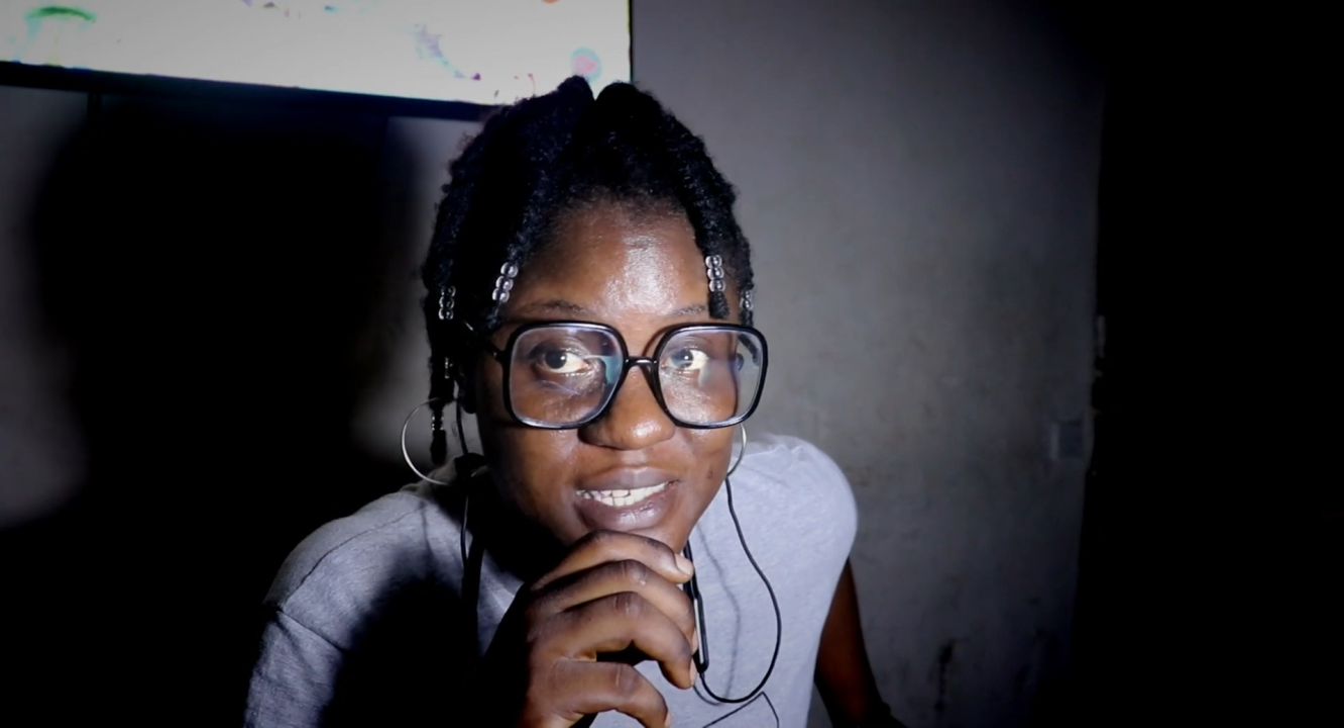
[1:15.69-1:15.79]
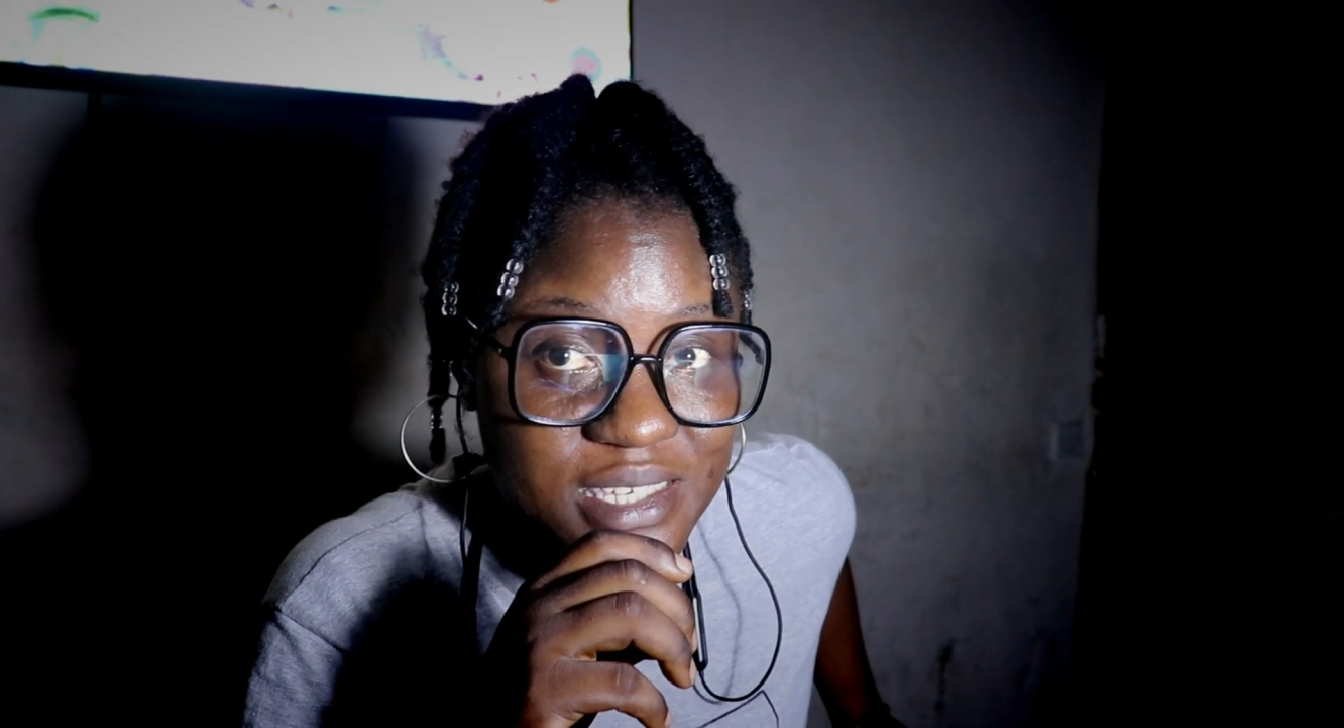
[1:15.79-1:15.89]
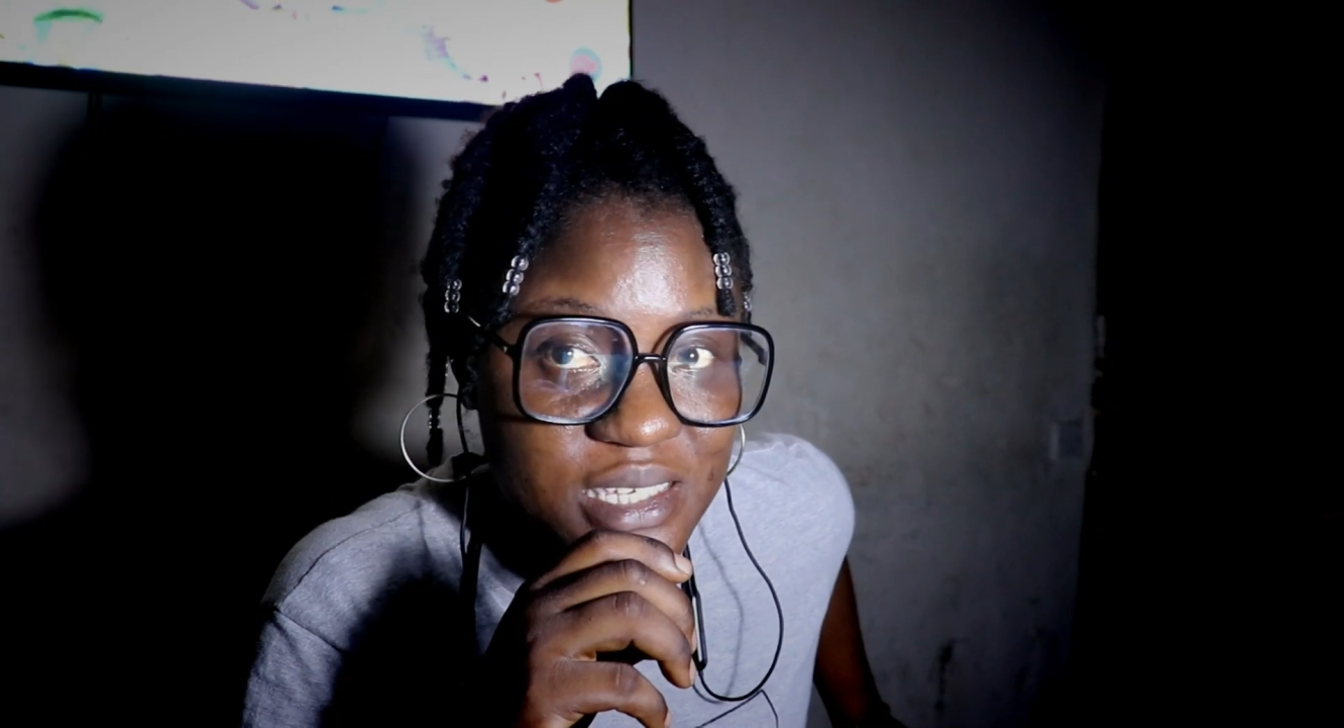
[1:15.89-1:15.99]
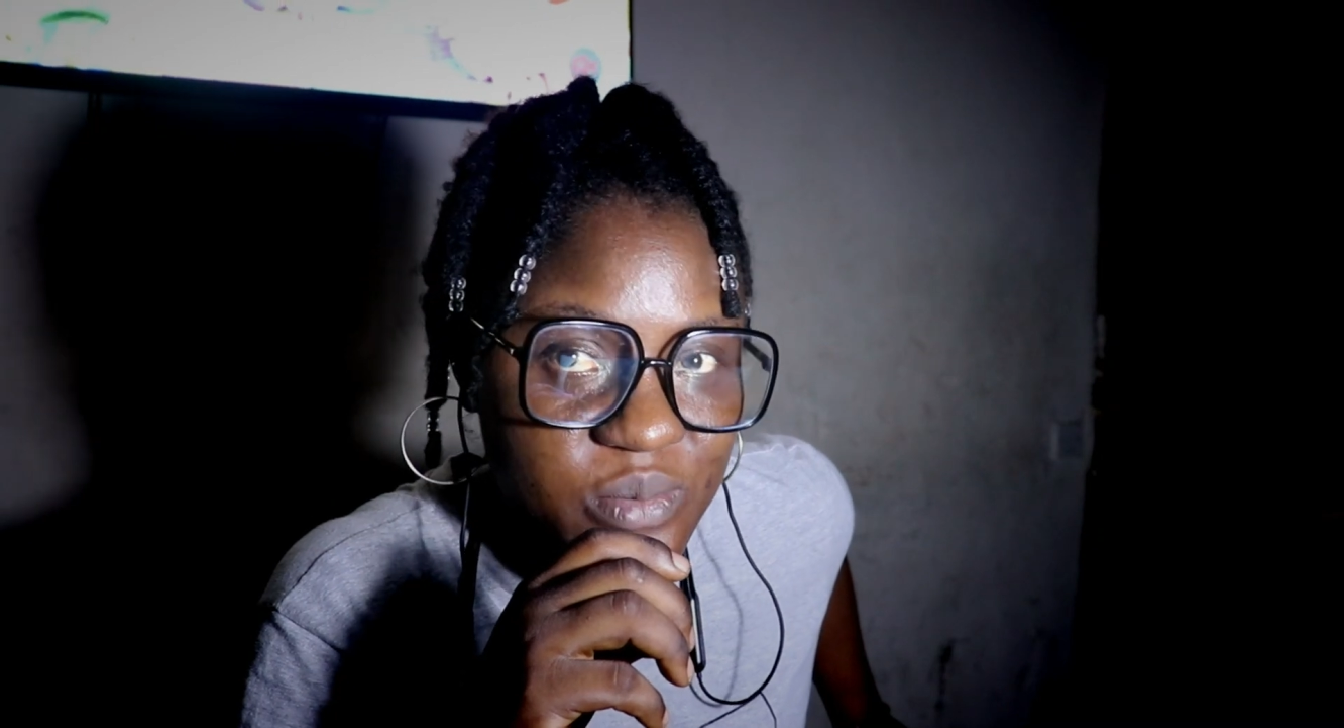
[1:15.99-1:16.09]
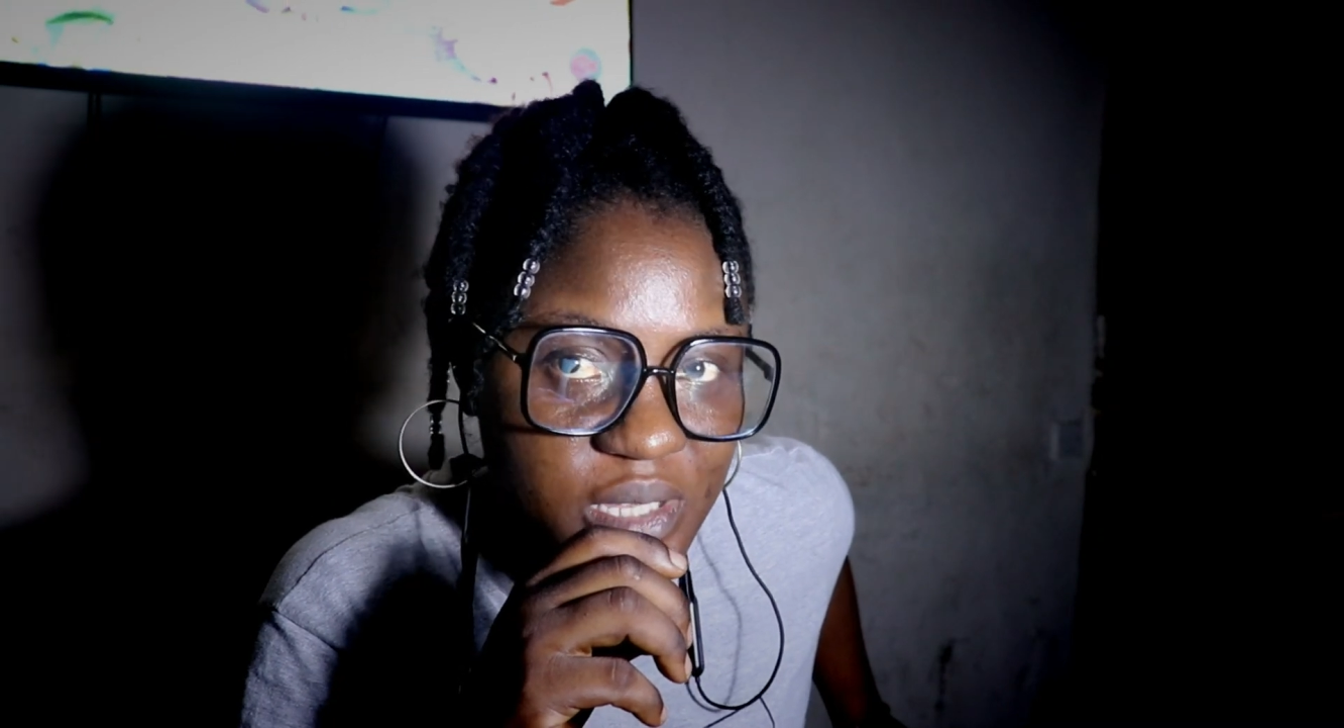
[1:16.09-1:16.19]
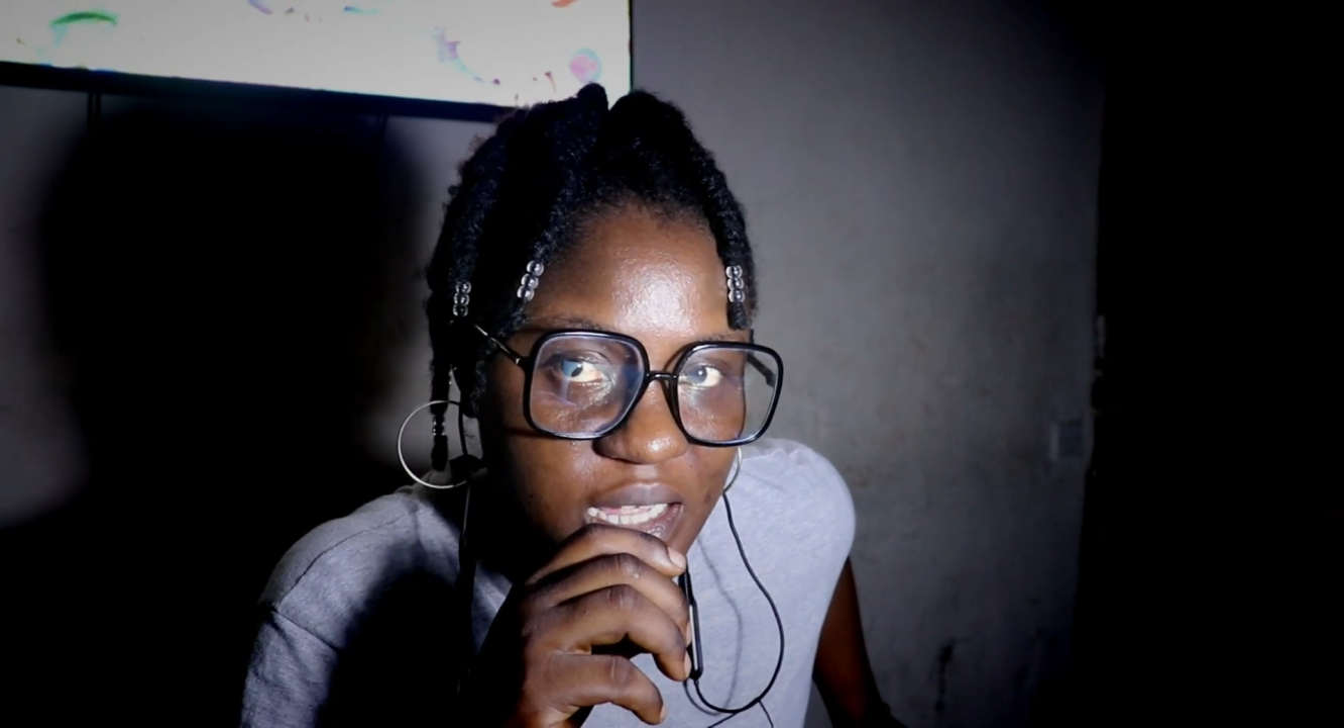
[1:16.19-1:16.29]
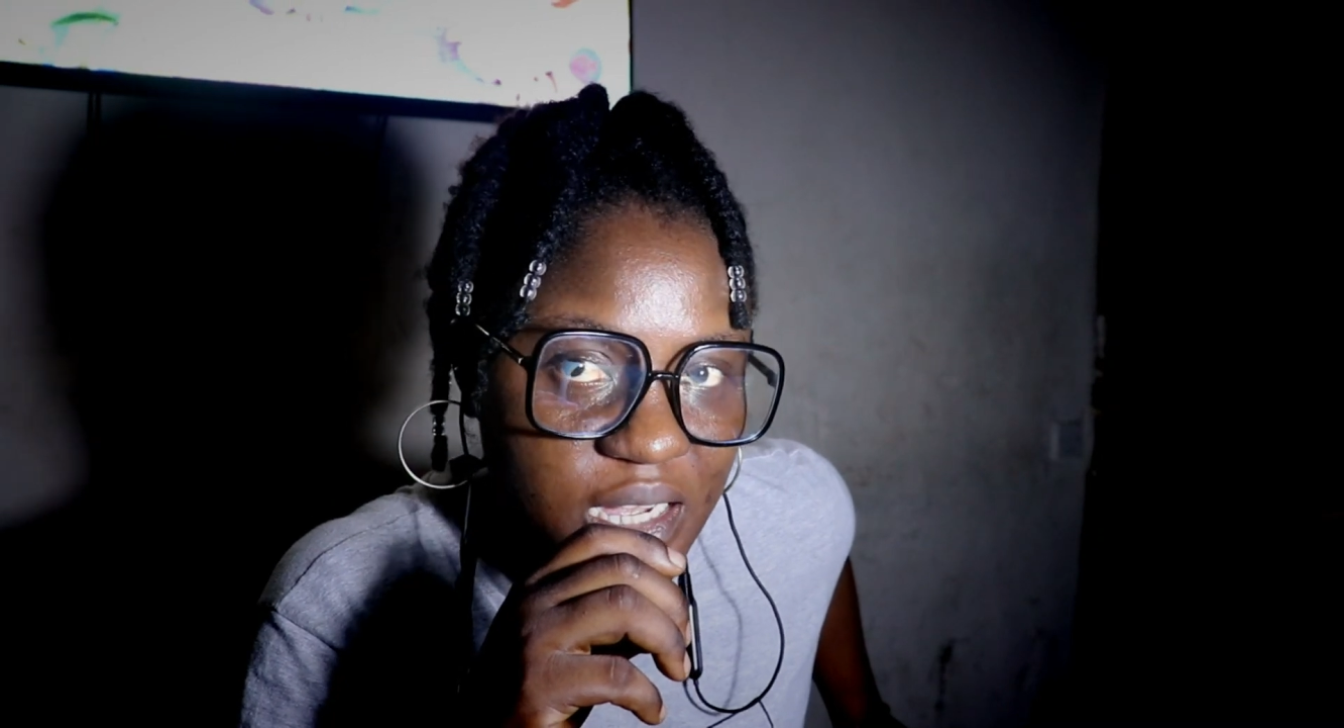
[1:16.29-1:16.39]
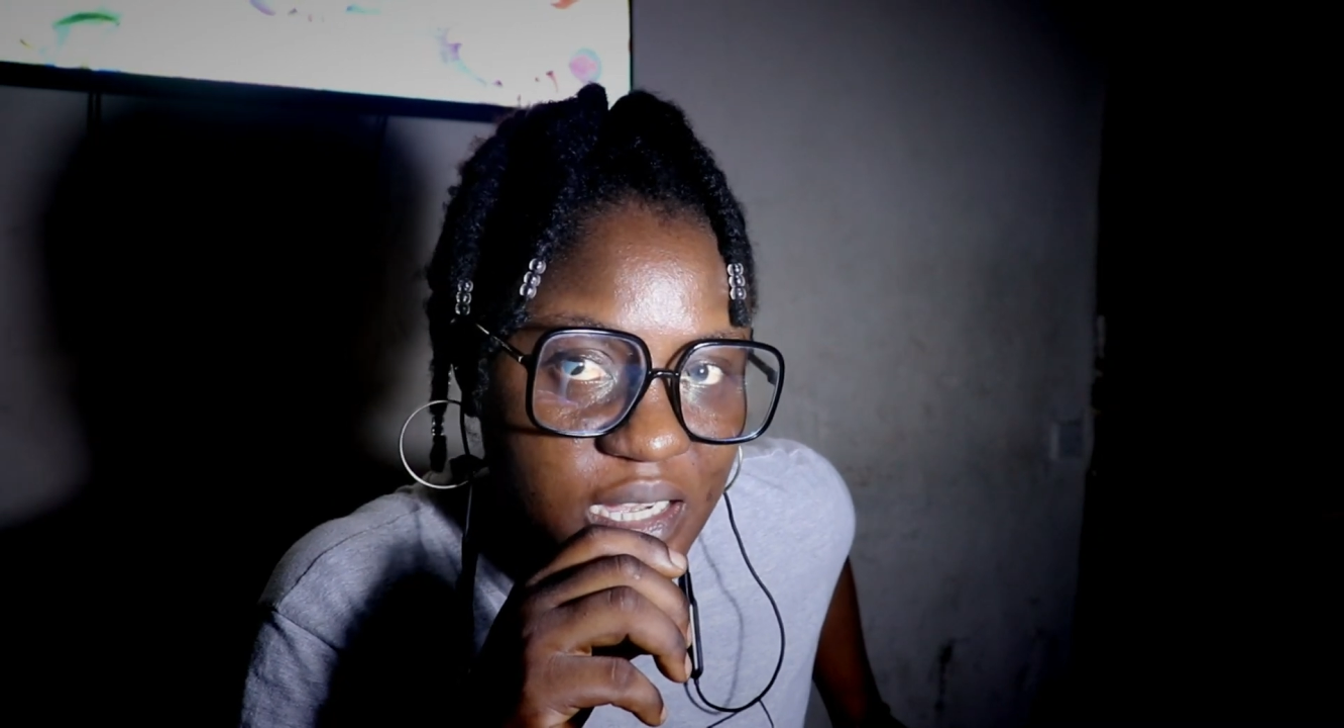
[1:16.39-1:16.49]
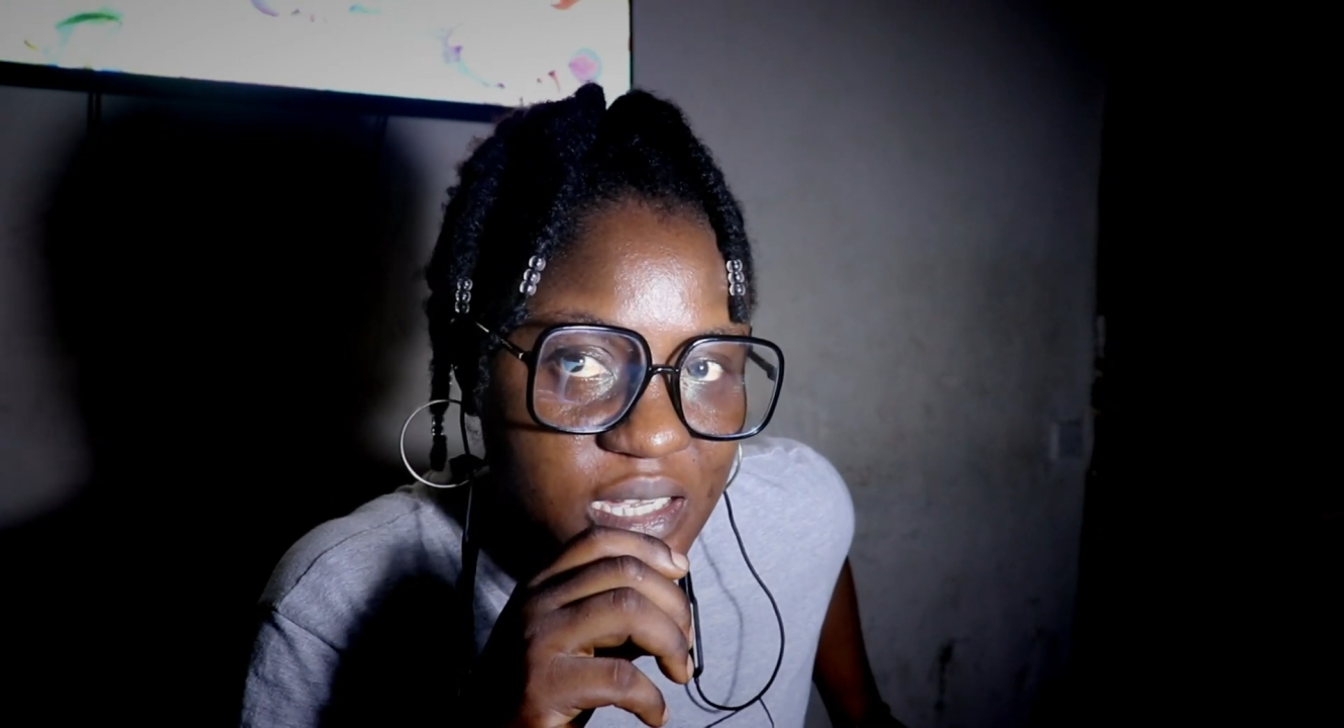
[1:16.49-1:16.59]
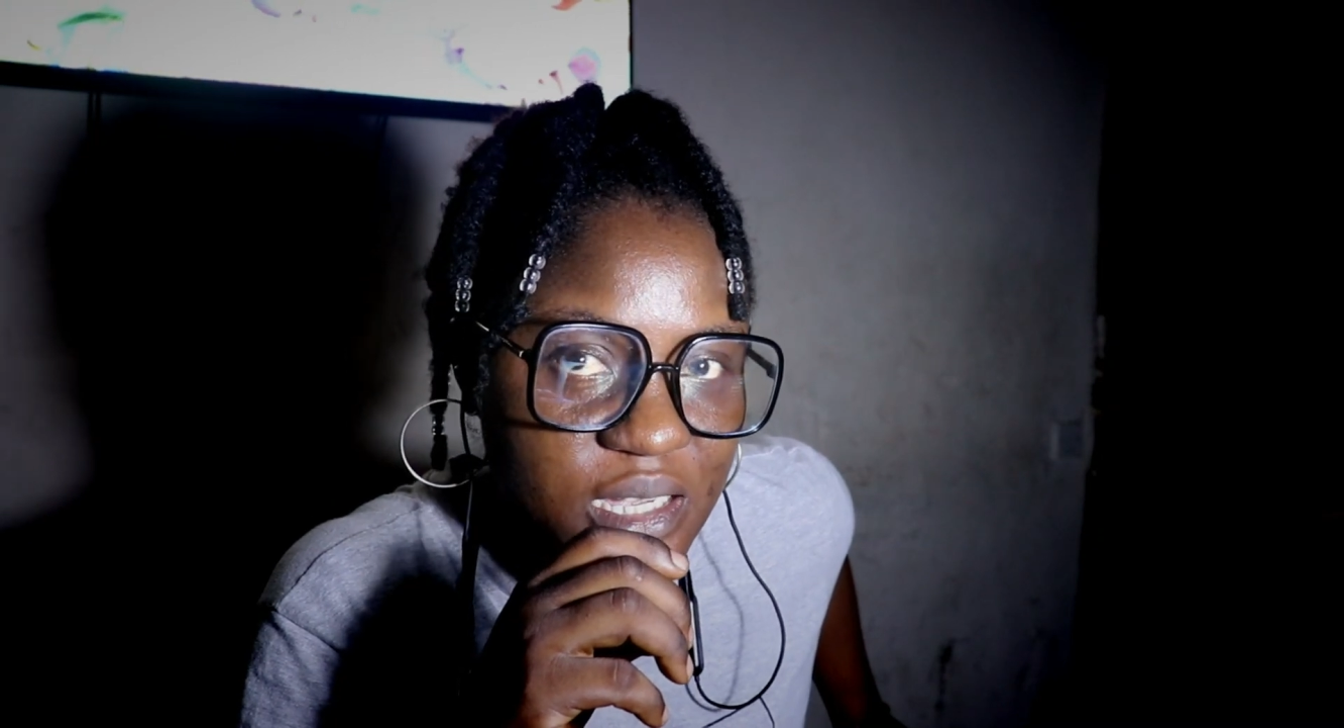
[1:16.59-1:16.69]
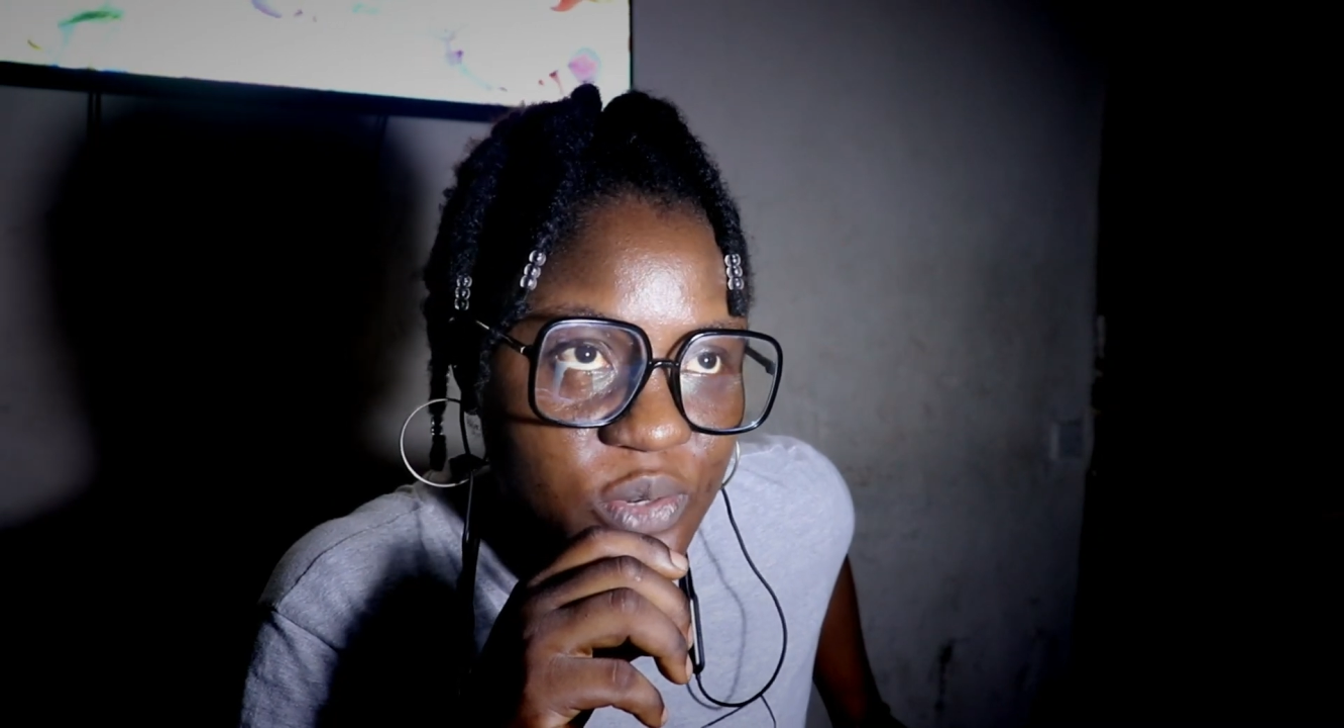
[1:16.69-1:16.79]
similar